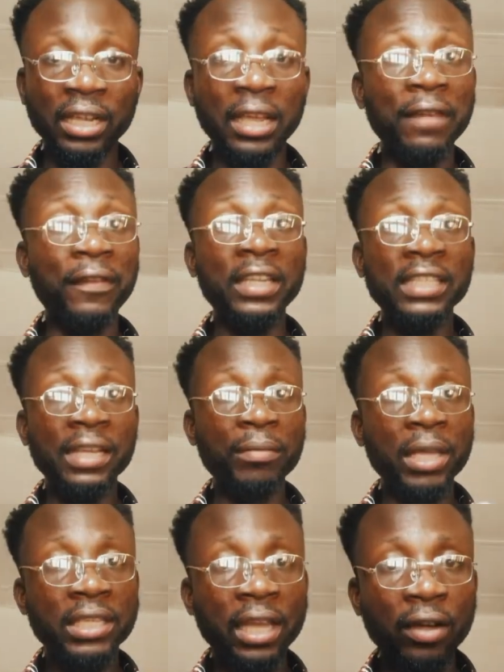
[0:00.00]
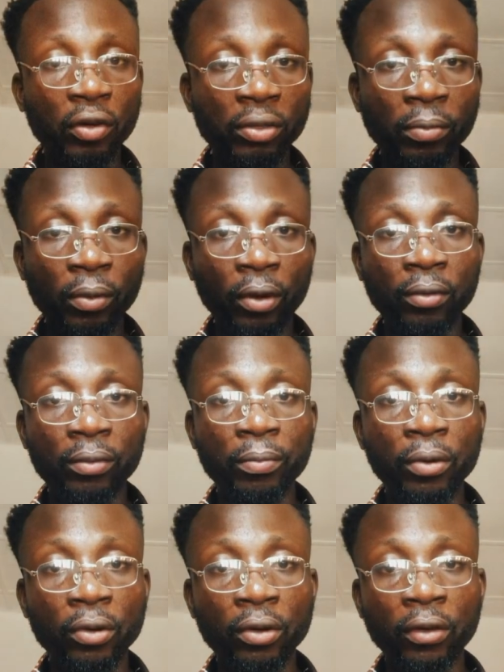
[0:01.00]
In fact, the mixer got
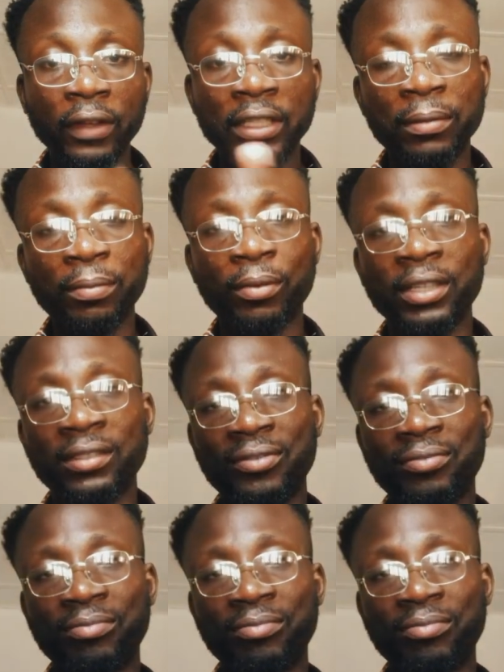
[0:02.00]
blown off at a point.